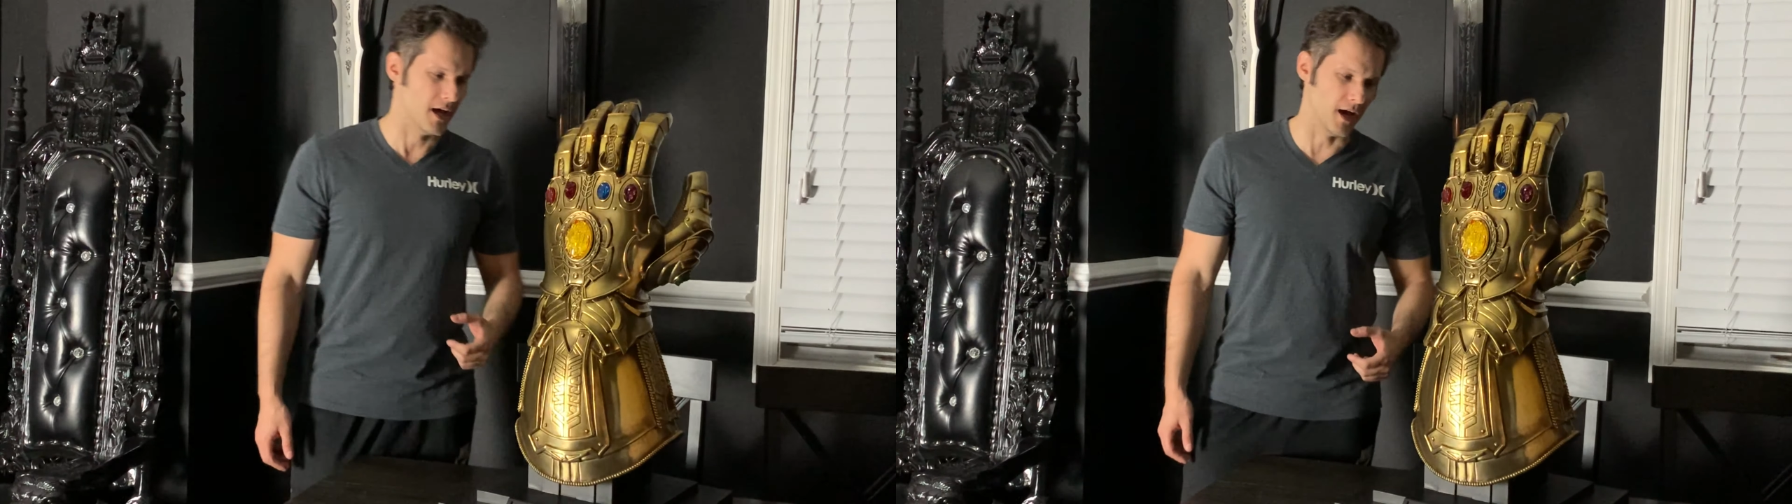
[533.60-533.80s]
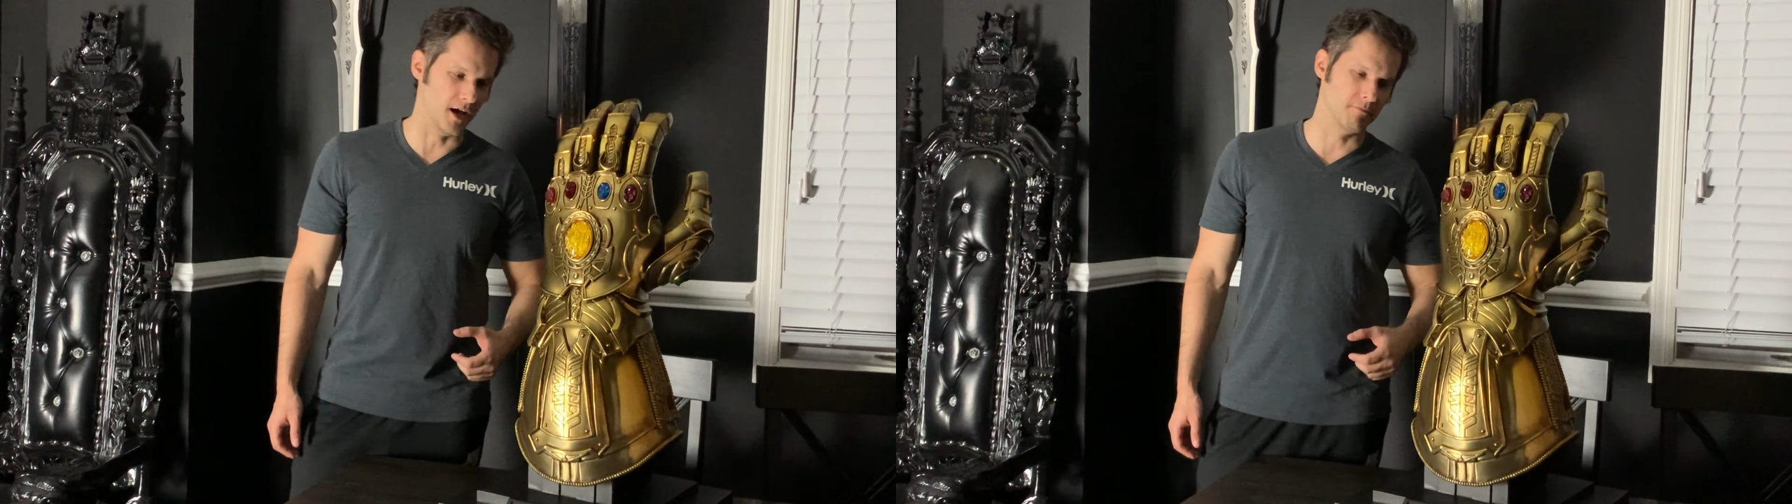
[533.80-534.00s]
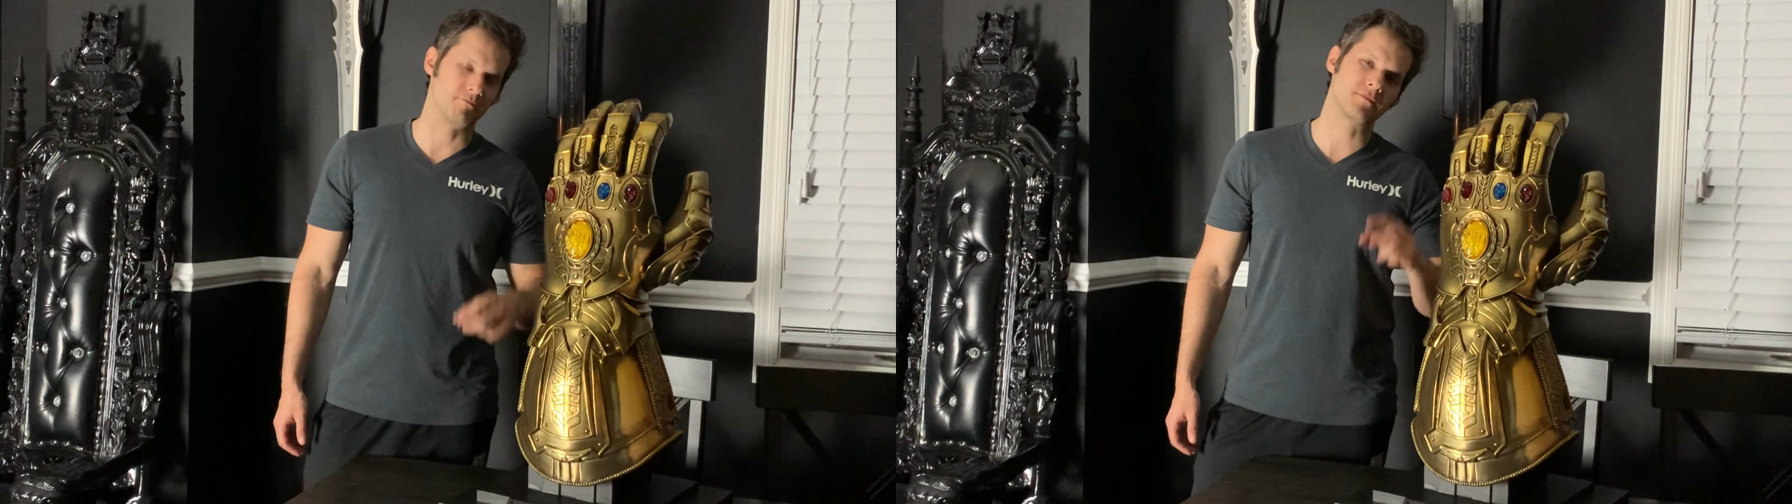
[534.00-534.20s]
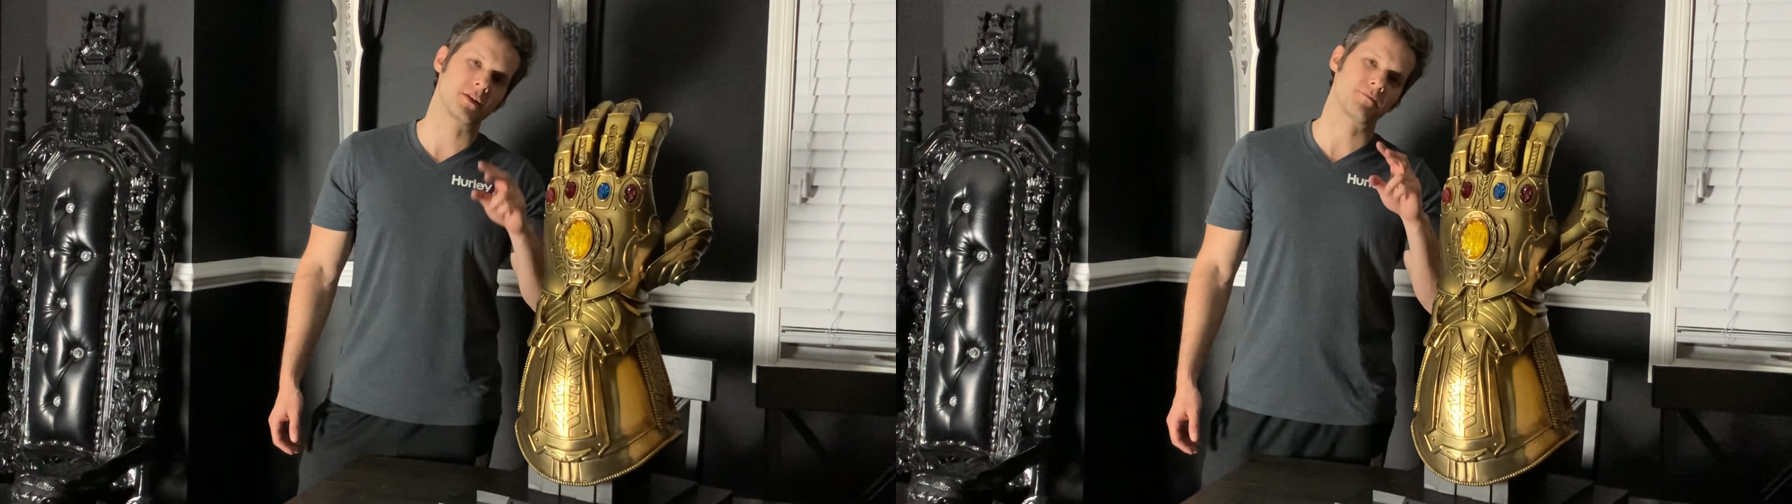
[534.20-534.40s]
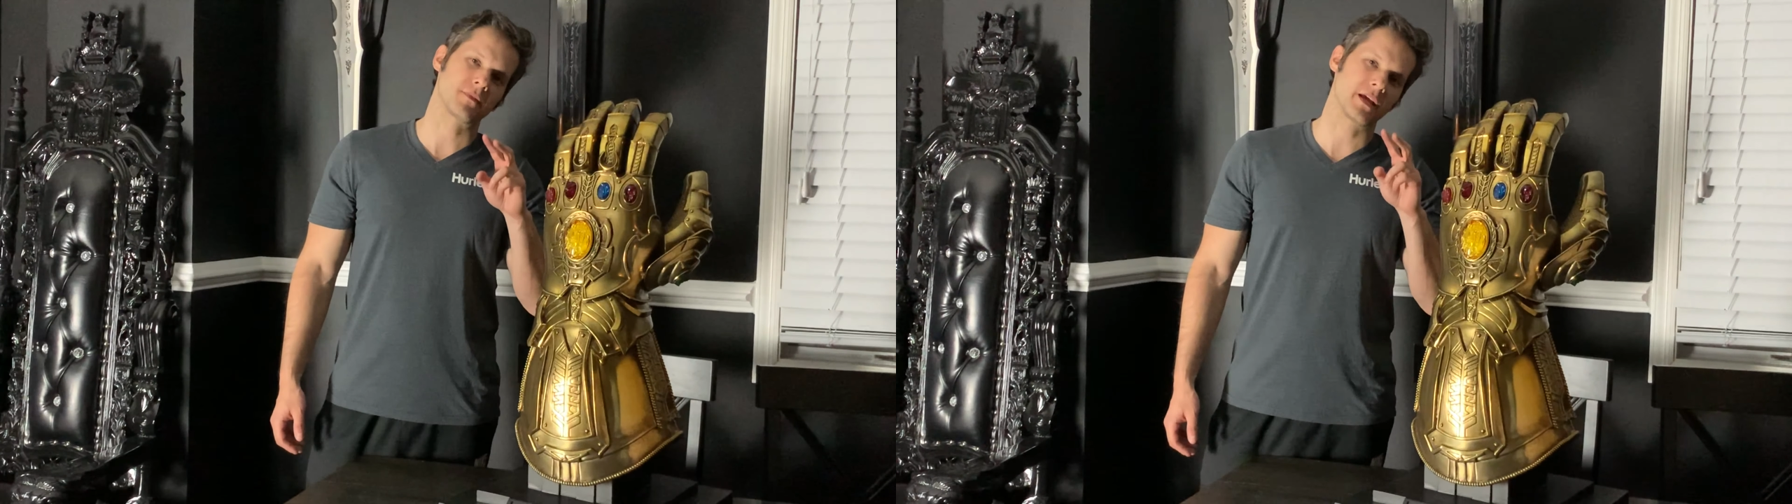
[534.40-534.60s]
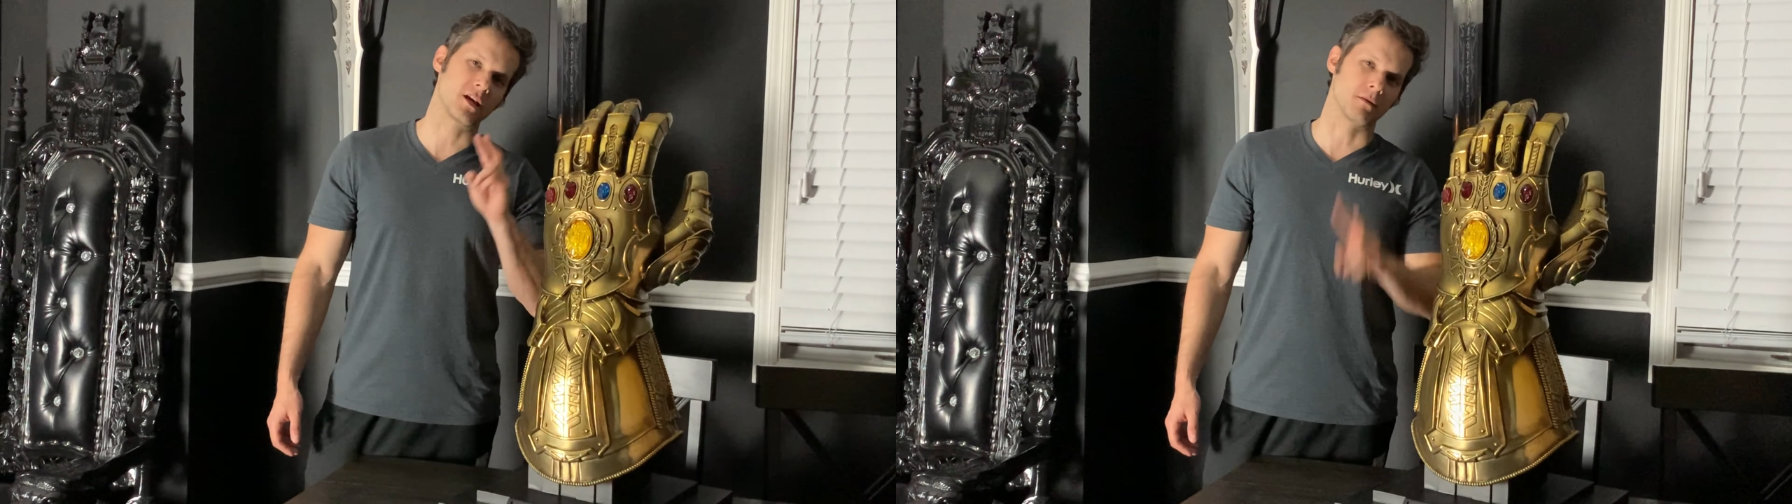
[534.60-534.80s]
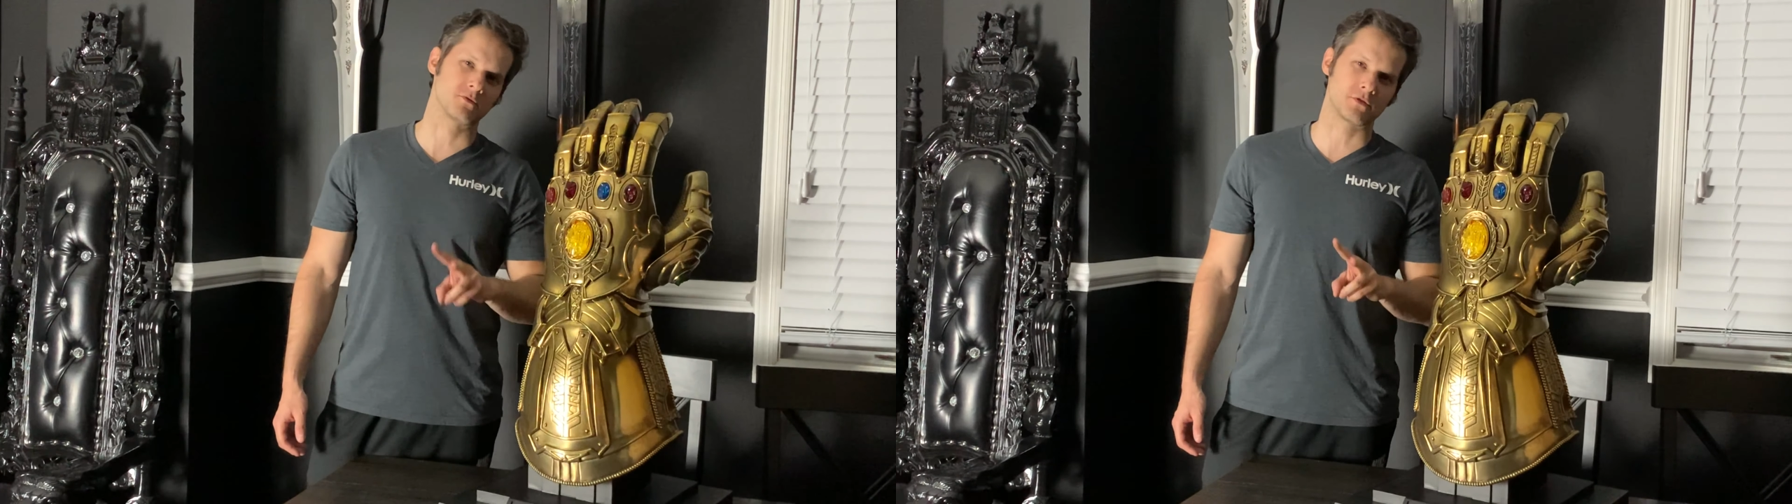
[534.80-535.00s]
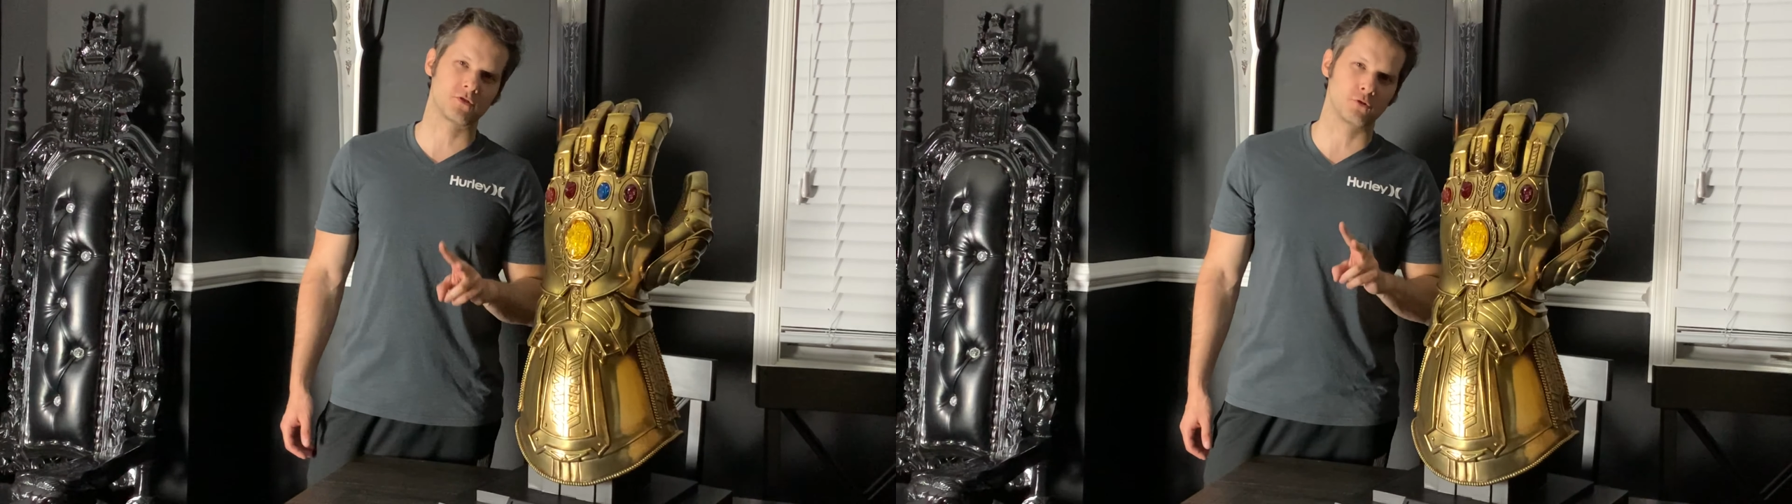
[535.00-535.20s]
It comes with